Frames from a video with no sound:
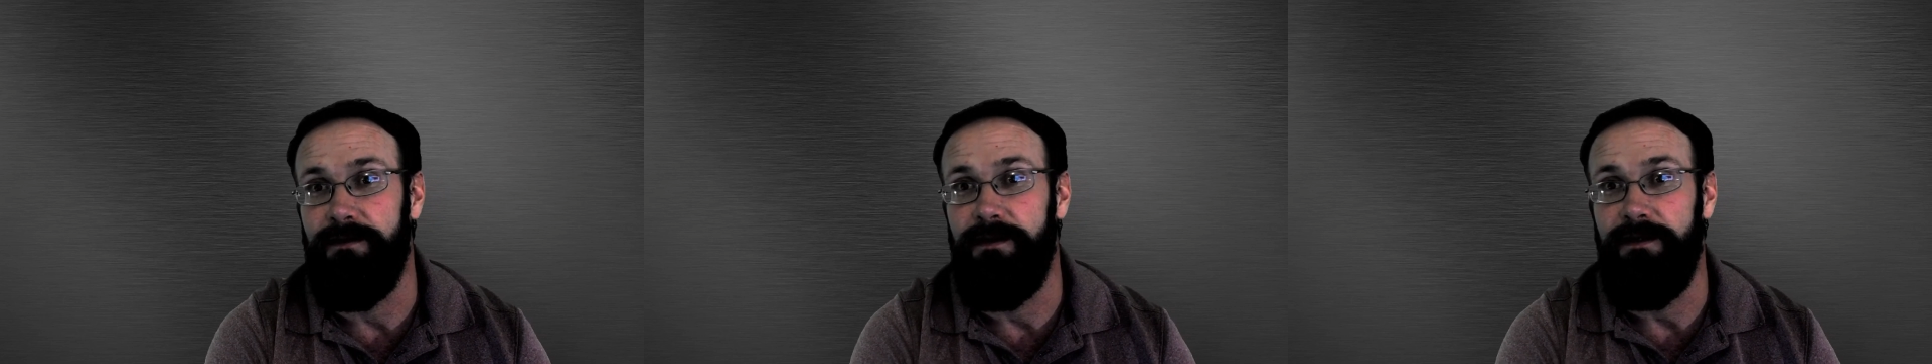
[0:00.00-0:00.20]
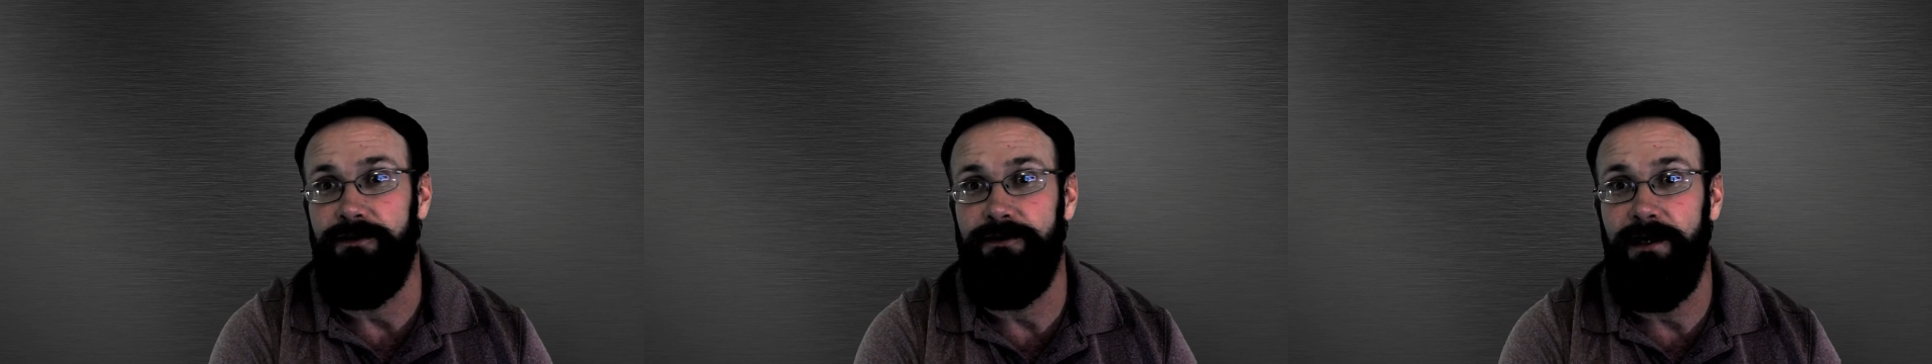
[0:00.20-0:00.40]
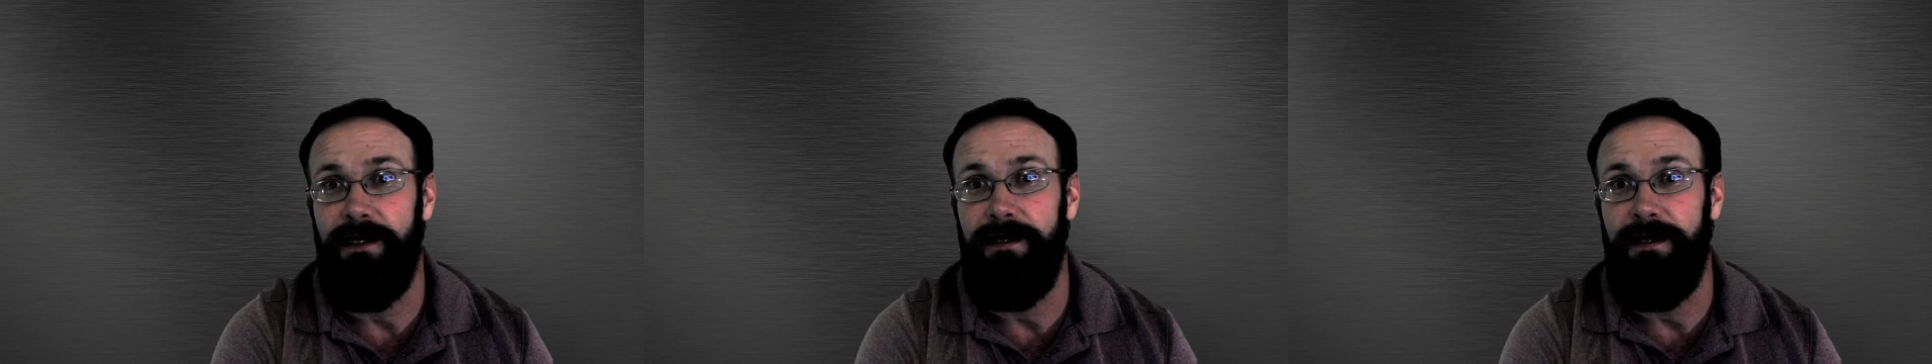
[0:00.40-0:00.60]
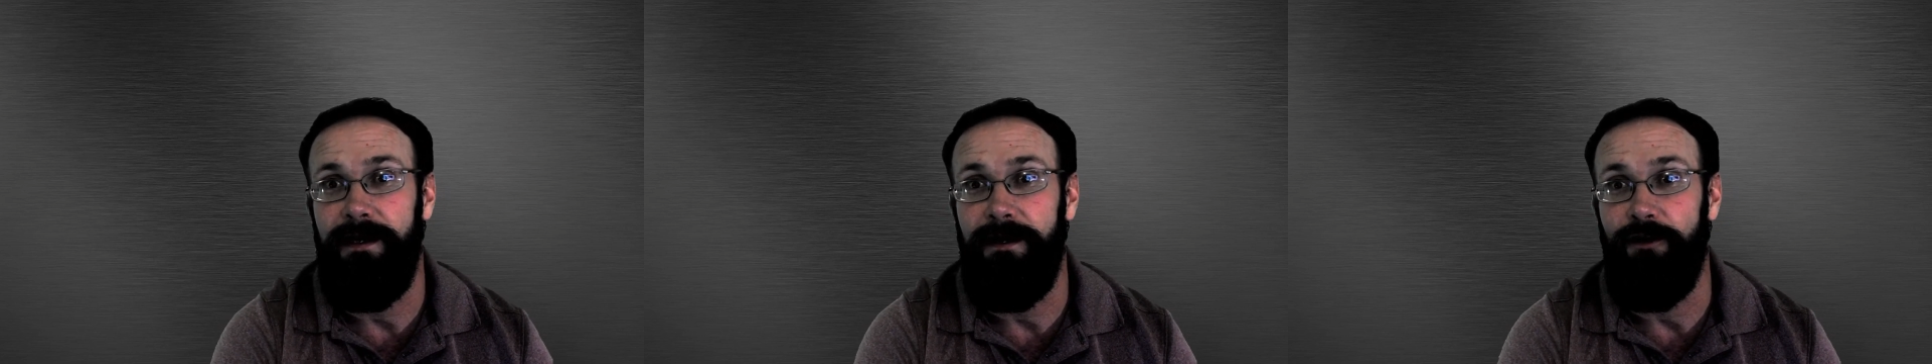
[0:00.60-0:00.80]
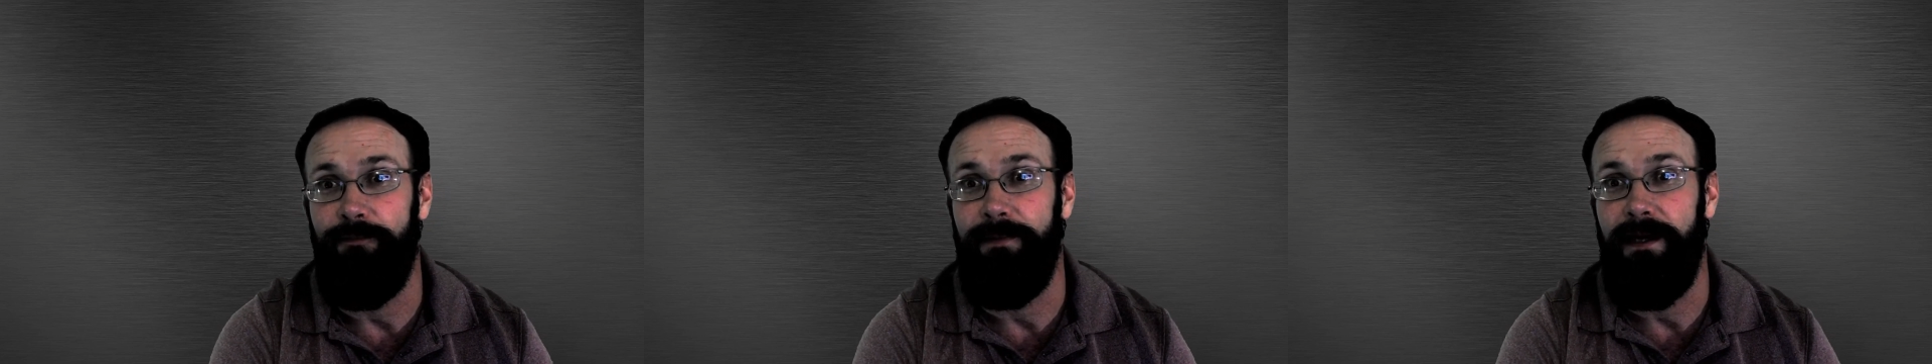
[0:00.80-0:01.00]
and try to
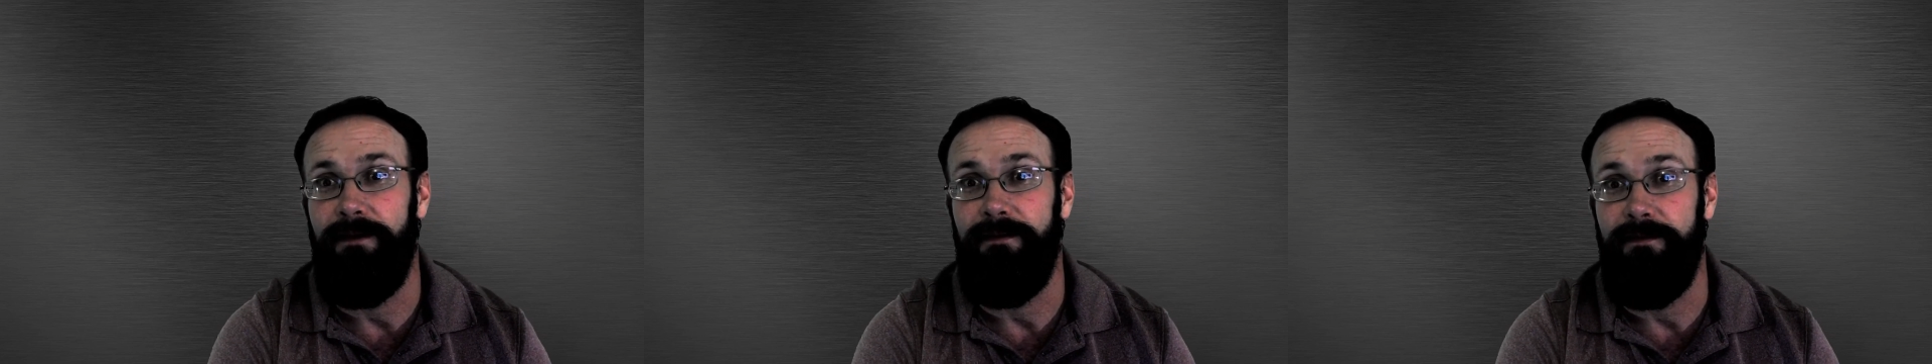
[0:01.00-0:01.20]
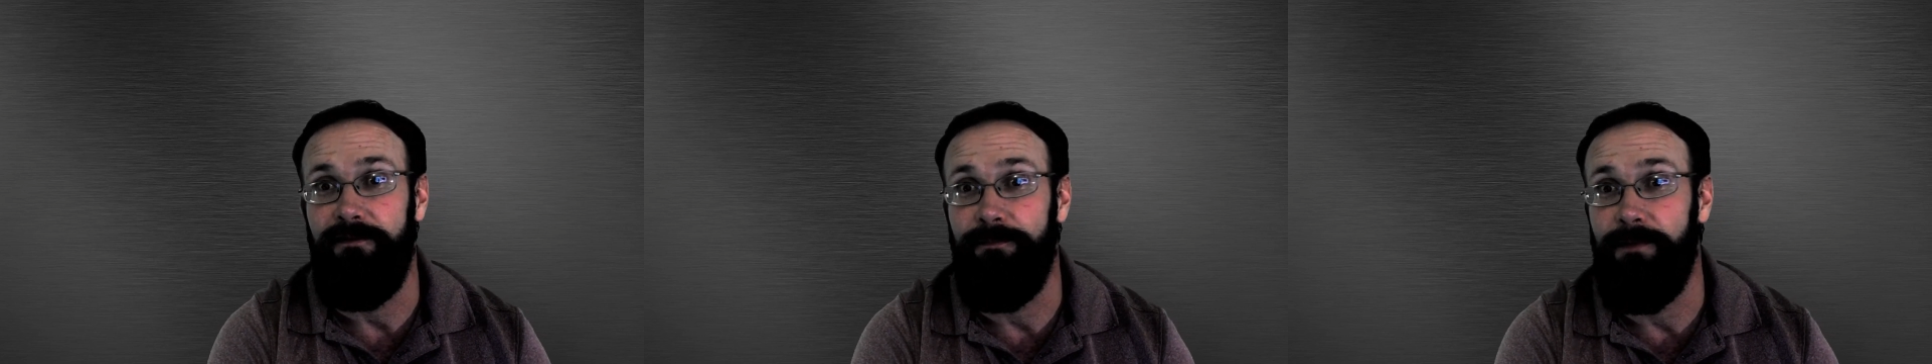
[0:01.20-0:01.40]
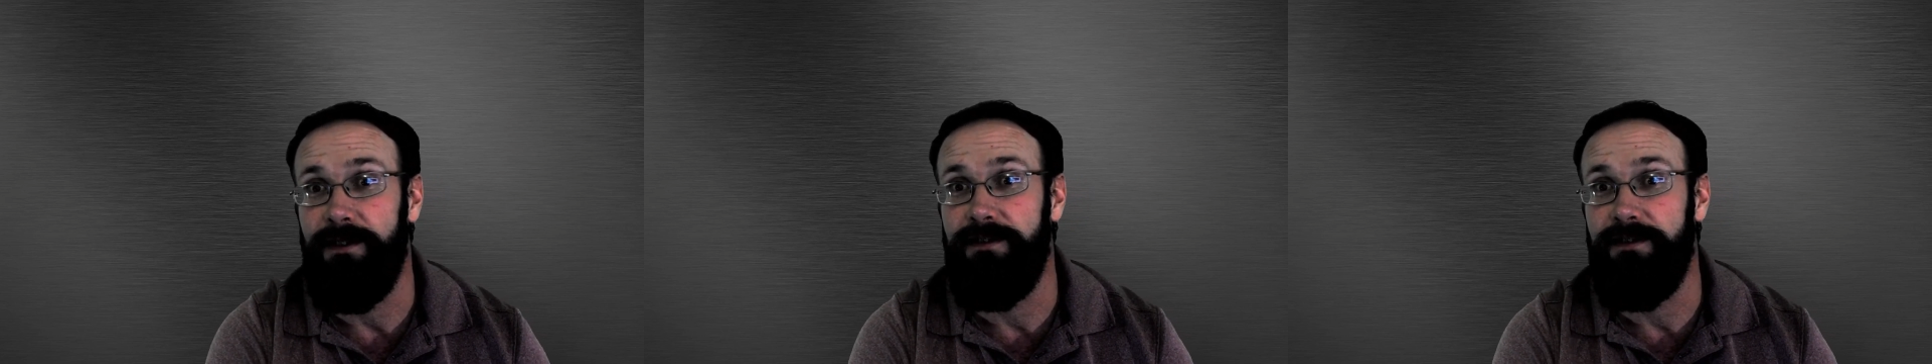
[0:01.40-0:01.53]
help out as much